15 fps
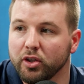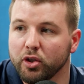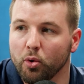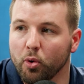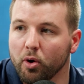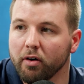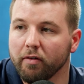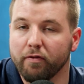
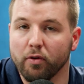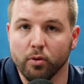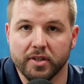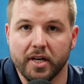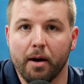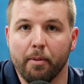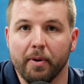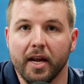your full
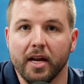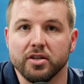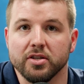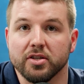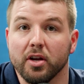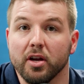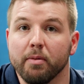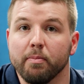retirement age
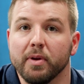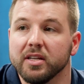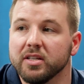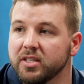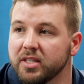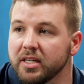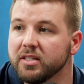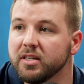is going to be
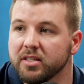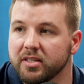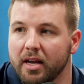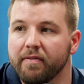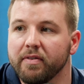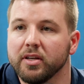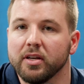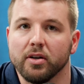
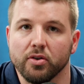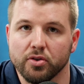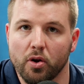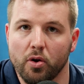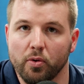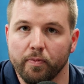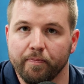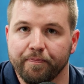67 years
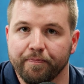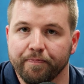old.